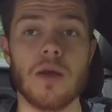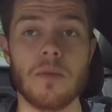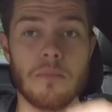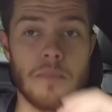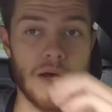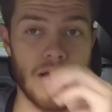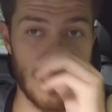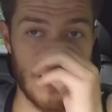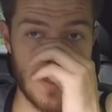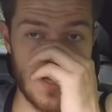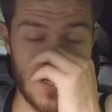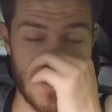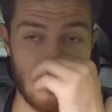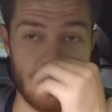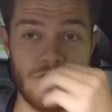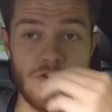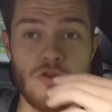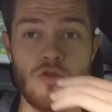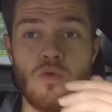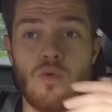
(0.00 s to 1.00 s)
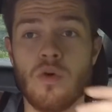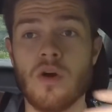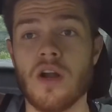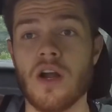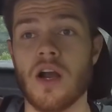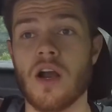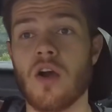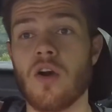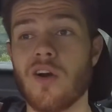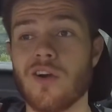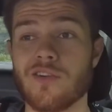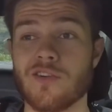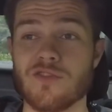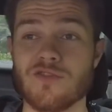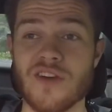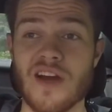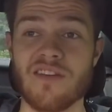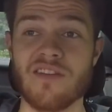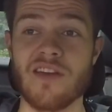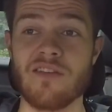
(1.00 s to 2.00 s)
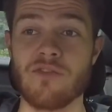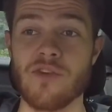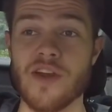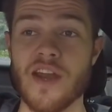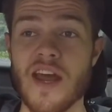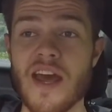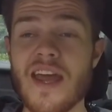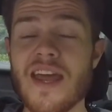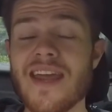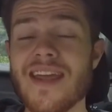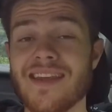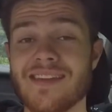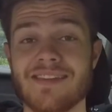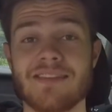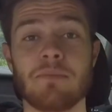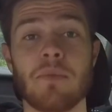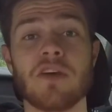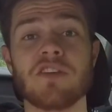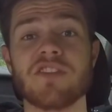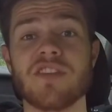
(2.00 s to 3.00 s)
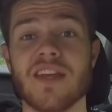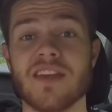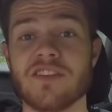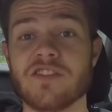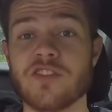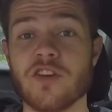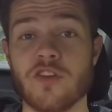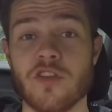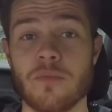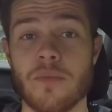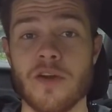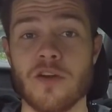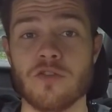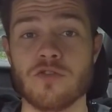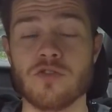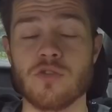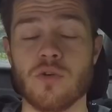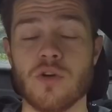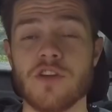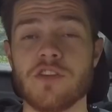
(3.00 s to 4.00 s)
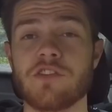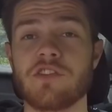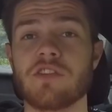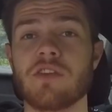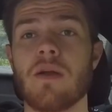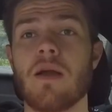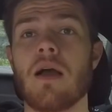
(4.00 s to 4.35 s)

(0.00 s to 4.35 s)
But if you want a car to drive every day, is the Mustang still the better choice?